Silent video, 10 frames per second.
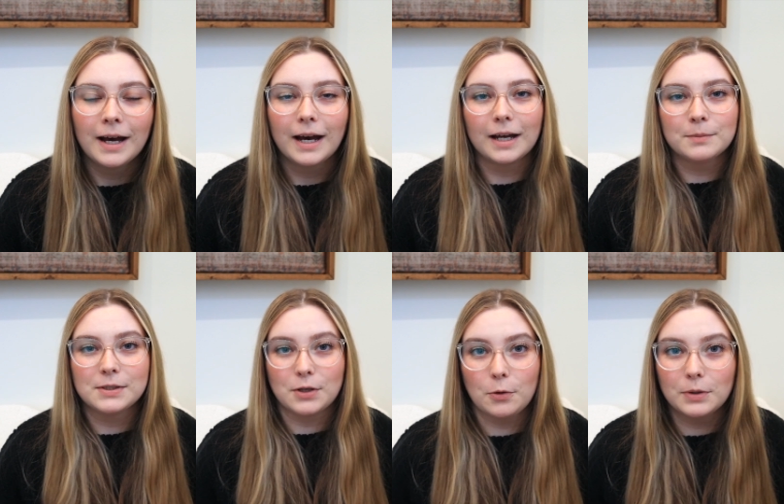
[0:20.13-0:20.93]
I'm
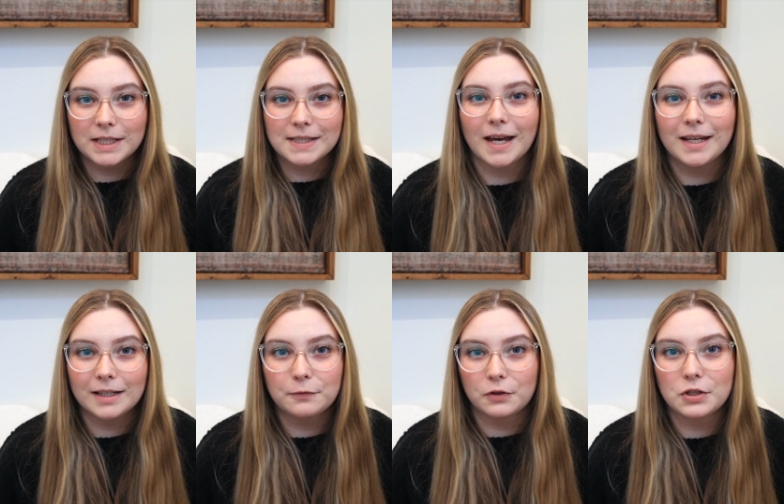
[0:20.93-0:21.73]
so
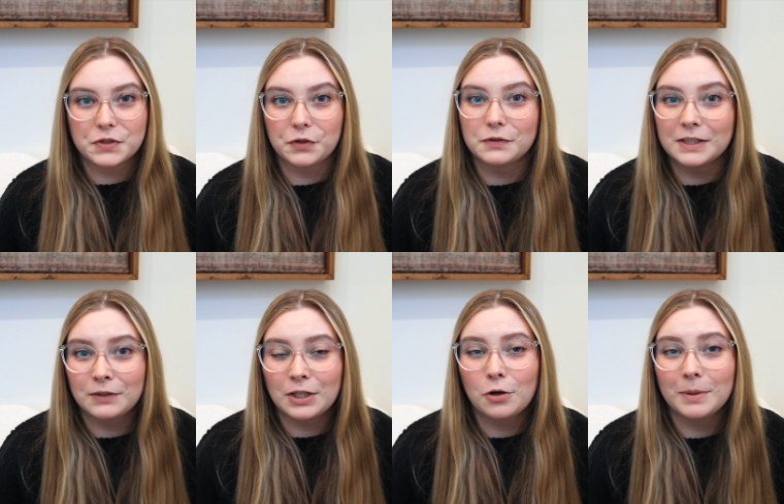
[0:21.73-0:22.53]
excited for this thrifting
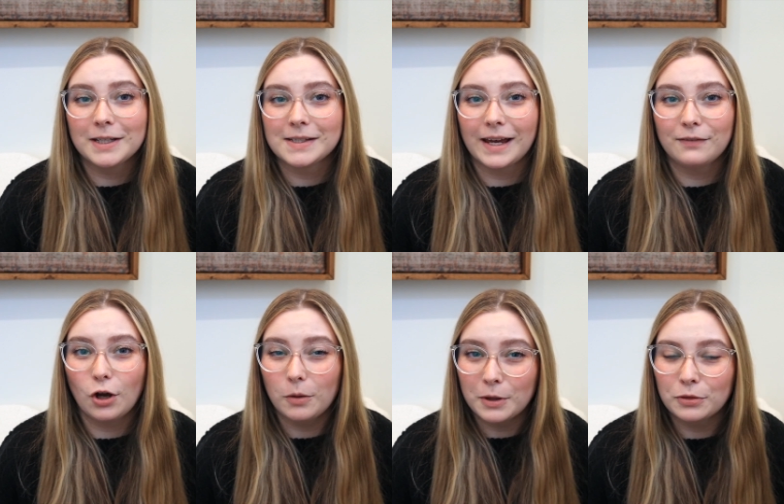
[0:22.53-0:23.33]
video because I have
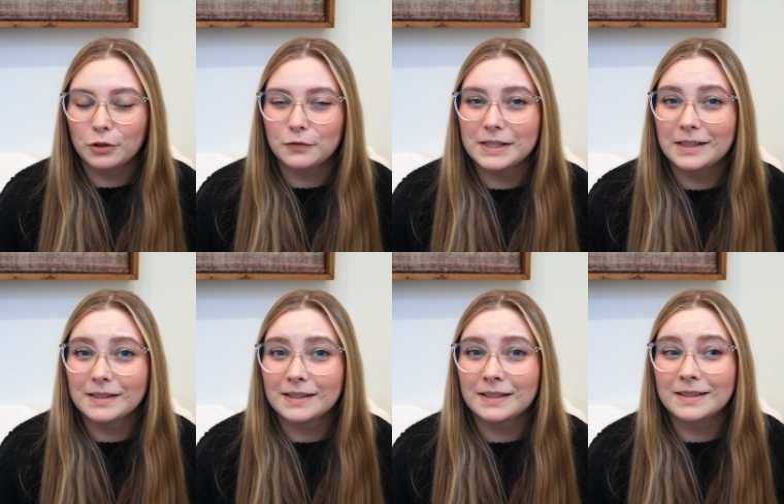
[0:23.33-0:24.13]
not been thrifting
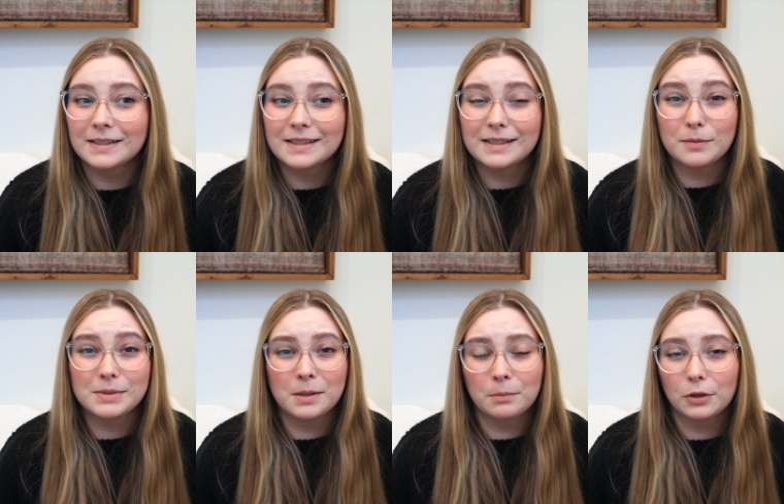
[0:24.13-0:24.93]
since
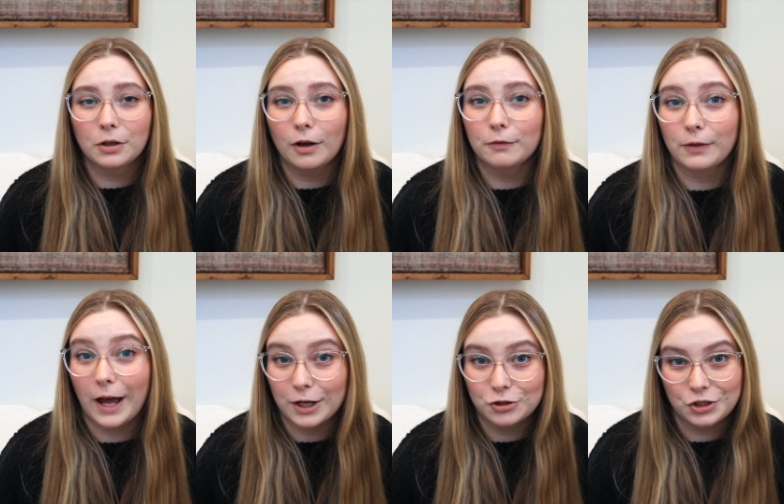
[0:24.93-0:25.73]
September of
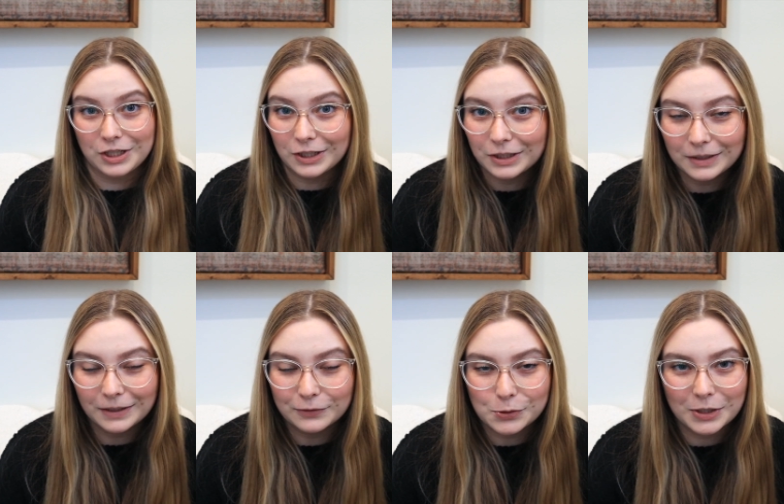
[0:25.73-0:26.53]
last year,
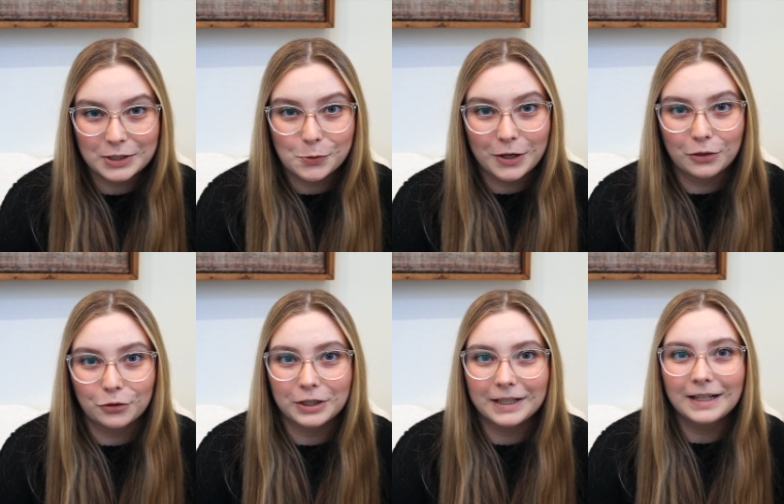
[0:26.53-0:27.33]
of
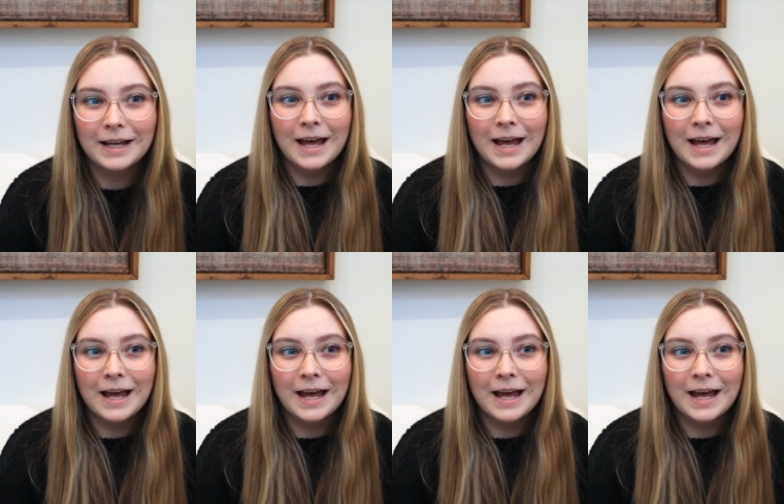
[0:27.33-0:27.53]
2023.